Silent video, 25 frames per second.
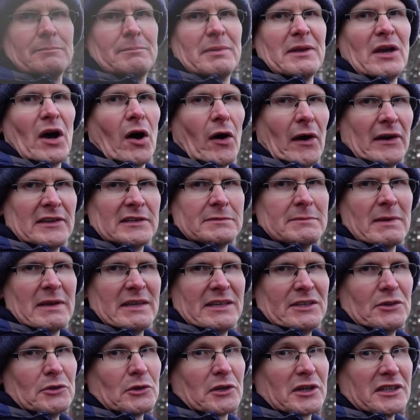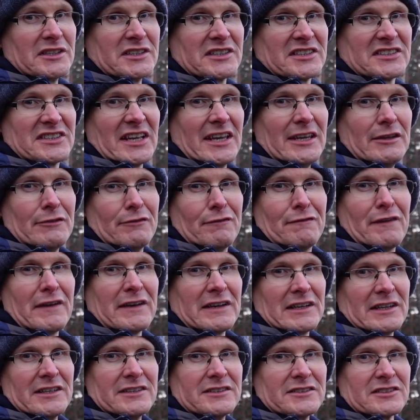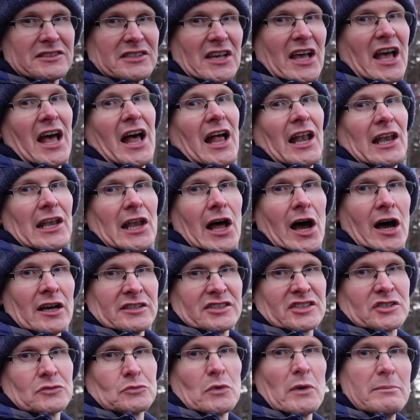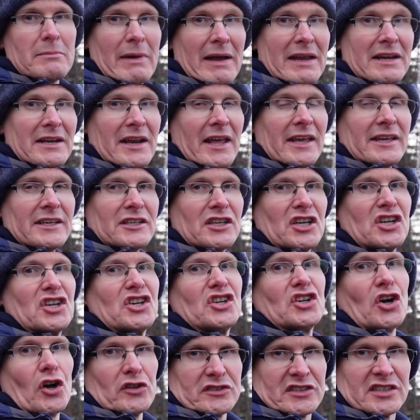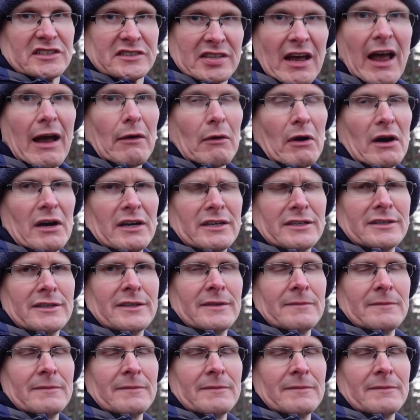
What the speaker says: Behind me you can see Finland's last remaining shot tower.